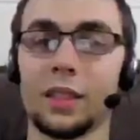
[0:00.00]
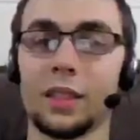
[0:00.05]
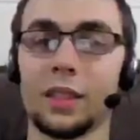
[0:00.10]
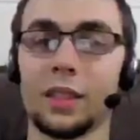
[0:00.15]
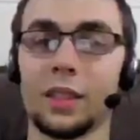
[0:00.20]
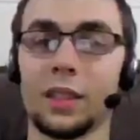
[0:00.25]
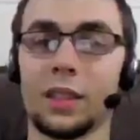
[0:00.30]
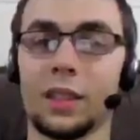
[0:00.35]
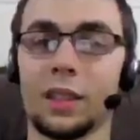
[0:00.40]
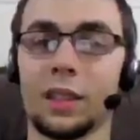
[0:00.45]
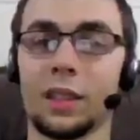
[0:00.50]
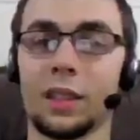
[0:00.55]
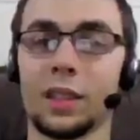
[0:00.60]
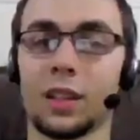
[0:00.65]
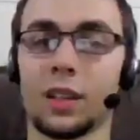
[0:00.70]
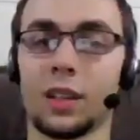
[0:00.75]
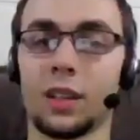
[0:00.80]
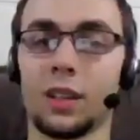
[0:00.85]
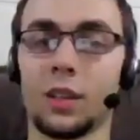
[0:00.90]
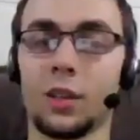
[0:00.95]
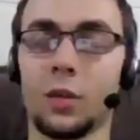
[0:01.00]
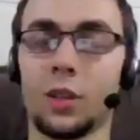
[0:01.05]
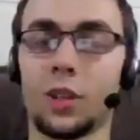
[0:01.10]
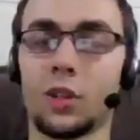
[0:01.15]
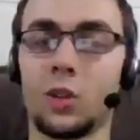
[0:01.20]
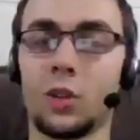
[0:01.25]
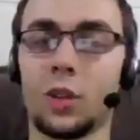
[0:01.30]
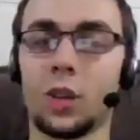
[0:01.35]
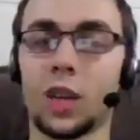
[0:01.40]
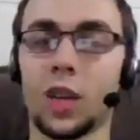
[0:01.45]
Uh,
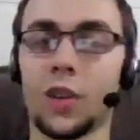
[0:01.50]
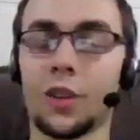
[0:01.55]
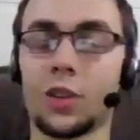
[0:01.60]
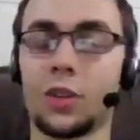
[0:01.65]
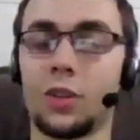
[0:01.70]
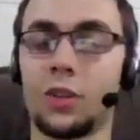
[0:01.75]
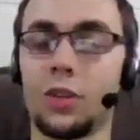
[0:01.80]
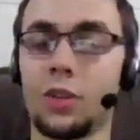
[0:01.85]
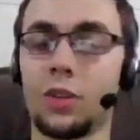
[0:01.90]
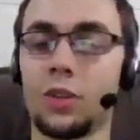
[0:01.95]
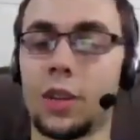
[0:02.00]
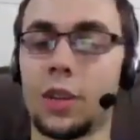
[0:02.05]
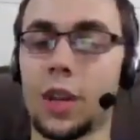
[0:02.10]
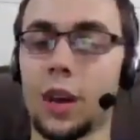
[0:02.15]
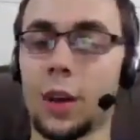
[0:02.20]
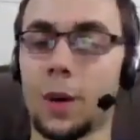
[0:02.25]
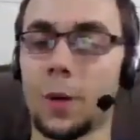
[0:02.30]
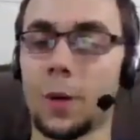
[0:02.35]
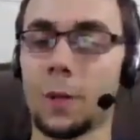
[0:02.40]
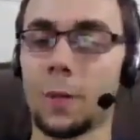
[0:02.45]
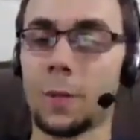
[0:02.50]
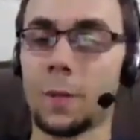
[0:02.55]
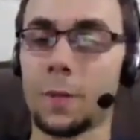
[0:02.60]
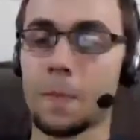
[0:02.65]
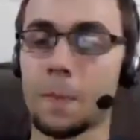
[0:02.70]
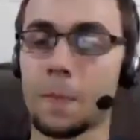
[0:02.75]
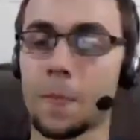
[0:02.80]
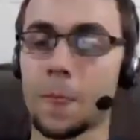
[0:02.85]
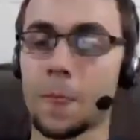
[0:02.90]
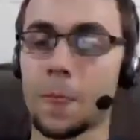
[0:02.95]
Lukas, you kill this dude now.
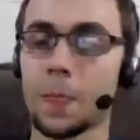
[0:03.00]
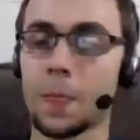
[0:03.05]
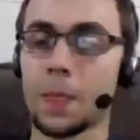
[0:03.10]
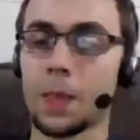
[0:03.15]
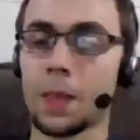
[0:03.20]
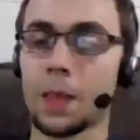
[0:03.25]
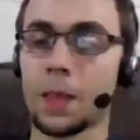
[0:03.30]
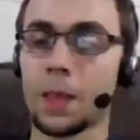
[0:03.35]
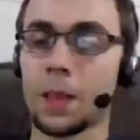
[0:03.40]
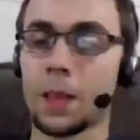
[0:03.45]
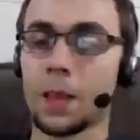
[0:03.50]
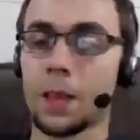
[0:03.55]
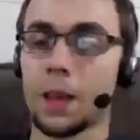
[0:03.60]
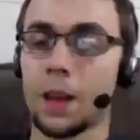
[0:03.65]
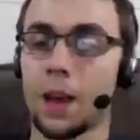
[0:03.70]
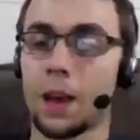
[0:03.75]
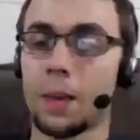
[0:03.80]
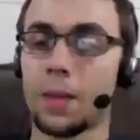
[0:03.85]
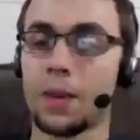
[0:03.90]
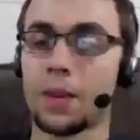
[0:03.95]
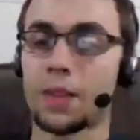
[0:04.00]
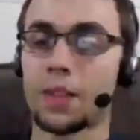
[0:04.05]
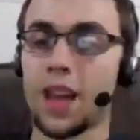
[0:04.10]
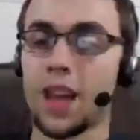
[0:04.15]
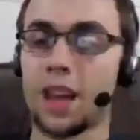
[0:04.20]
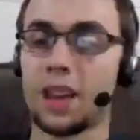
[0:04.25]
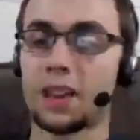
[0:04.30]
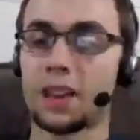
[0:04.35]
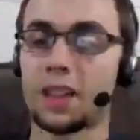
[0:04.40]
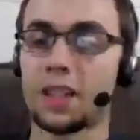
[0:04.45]
I missed
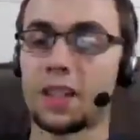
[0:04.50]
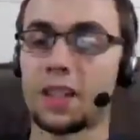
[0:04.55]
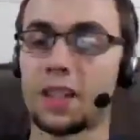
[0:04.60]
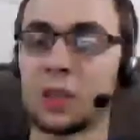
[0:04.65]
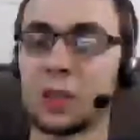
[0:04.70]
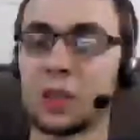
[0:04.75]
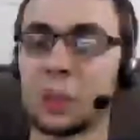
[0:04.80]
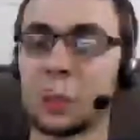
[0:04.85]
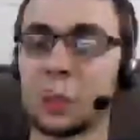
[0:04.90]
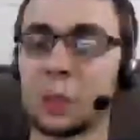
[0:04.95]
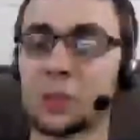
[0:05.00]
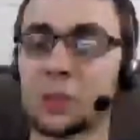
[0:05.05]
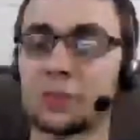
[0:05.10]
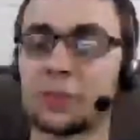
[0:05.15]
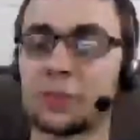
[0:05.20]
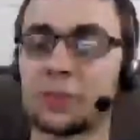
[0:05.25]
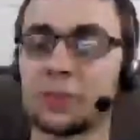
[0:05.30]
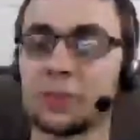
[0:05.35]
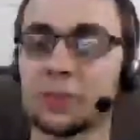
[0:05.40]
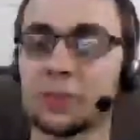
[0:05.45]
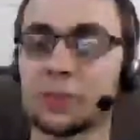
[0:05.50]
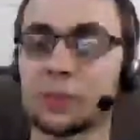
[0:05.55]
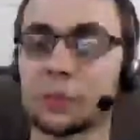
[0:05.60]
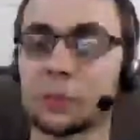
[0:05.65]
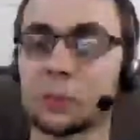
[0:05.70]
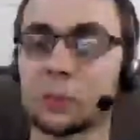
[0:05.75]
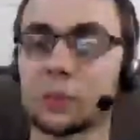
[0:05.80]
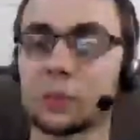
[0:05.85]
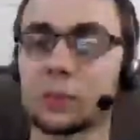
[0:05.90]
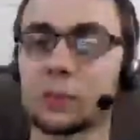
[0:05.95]
Atlas. Well,
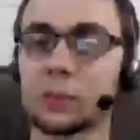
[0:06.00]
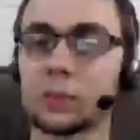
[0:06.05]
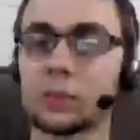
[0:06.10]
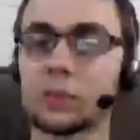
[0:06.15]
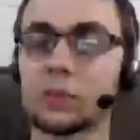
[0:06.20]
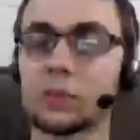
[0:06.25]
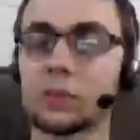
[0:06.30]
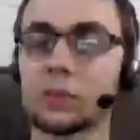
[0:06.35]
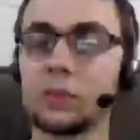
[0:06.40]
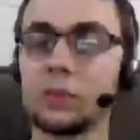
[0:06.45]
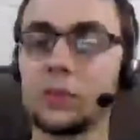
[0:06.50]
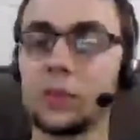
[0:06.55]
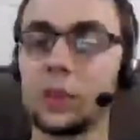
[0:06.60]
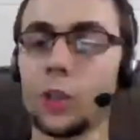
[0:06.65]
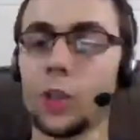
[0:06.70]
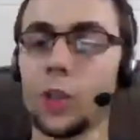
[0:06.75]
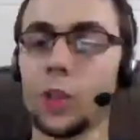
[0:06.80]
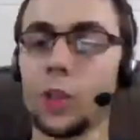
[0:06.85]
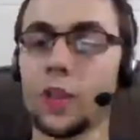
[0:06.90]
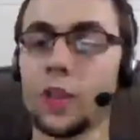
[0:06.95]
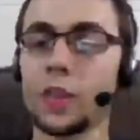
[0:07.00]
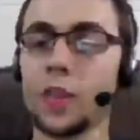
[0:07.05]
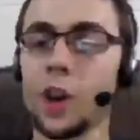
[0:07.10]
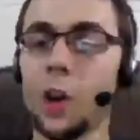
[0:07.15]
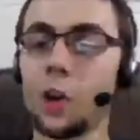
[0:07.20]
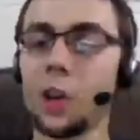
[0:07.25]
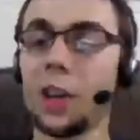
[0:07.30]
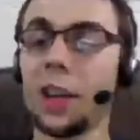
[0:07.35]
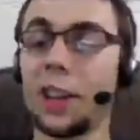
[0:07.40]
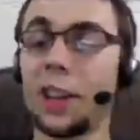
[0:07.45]
no. You missed...
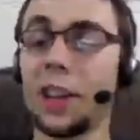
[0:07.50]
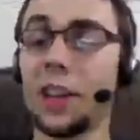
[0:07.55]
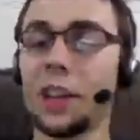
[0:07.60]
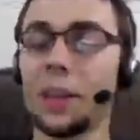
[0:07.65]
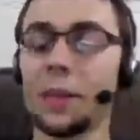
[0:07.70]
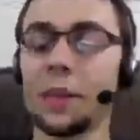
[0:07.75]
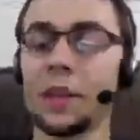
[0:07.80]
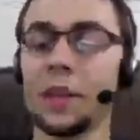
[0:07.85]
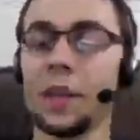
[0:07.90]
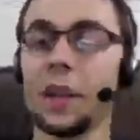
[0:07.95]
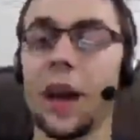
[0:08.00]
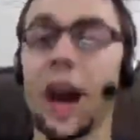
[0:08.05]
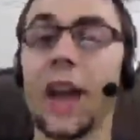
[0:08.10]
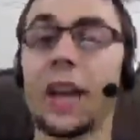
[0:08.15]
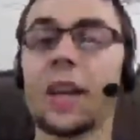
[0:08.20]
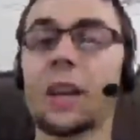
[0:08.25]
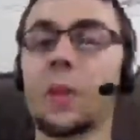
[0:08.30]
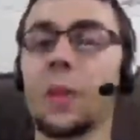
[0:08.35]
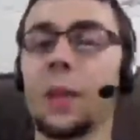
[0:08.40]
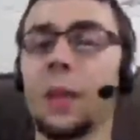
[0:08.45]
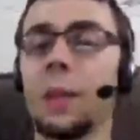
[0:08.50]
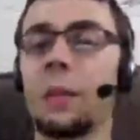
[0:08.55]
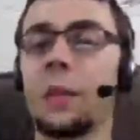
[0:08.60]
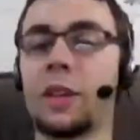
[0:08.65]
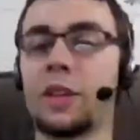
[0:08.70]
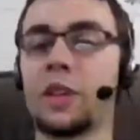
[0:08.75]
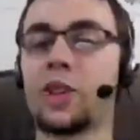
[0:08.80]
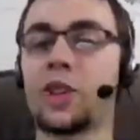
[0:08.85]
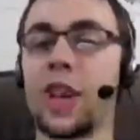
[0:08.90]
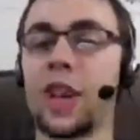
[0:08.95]
Oh, you like you didn't get entire... I completely
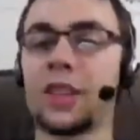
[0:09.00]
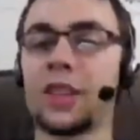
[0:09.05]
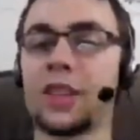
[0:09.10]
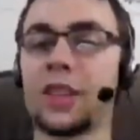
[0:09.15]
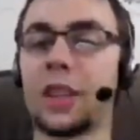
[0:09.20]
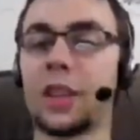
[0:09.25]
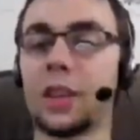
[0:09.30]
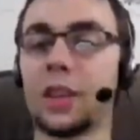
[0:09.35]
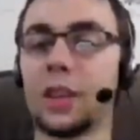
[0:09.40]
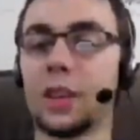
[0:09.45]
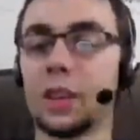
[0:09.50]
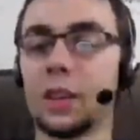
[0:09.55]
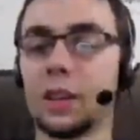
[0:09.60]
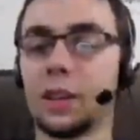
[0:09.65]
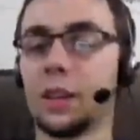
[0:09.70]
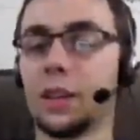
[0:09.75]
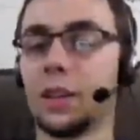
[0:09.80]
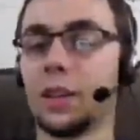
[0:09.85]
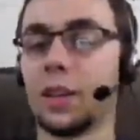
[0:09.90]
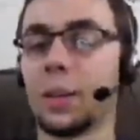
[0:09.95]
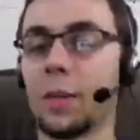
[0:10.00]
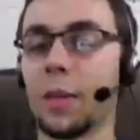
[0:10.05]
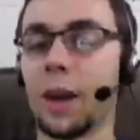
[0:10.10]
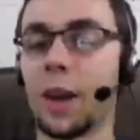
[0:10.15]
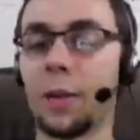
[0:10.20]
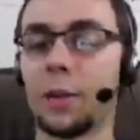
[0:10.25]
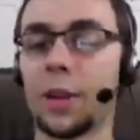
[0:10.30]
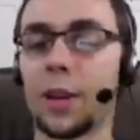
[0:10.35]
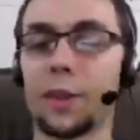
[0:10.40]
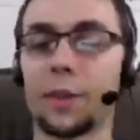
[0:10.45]
missed Jesse in my
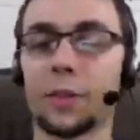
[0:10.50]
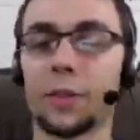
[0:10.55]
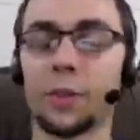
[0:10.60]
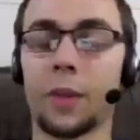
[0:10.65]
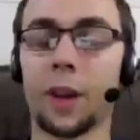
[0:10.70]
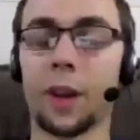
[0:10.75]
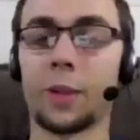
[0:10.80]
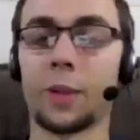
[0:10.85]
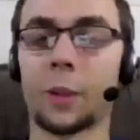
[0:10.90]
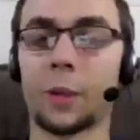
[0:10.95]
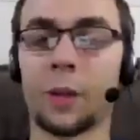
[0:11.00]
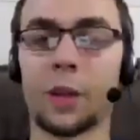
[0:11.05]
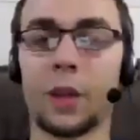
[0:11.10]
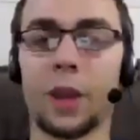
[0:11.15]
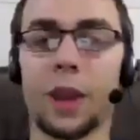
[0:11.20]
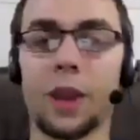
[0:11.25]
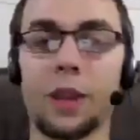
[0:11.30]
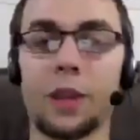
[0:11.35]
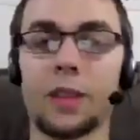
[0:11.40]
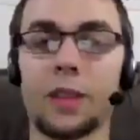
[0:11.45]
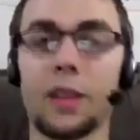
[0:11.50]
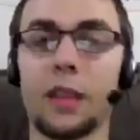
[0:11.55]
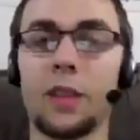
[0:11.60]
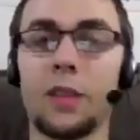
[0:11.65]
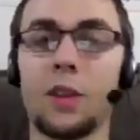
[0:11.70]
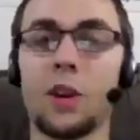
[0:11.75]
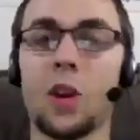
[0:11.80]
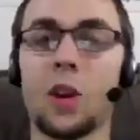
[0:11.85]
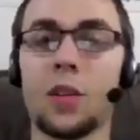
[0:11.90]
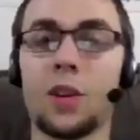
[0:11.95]
playthrough, my first playthrough. I didn't
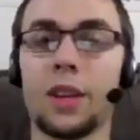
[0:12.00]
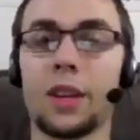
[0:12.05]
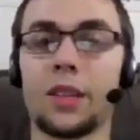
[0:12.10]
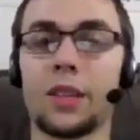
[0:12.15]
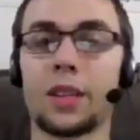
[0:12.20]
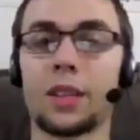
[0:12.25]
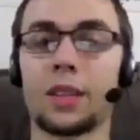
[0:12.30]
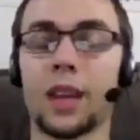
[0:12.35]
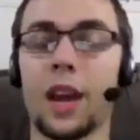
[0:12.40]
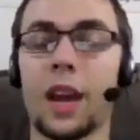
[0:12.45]
even know he existed.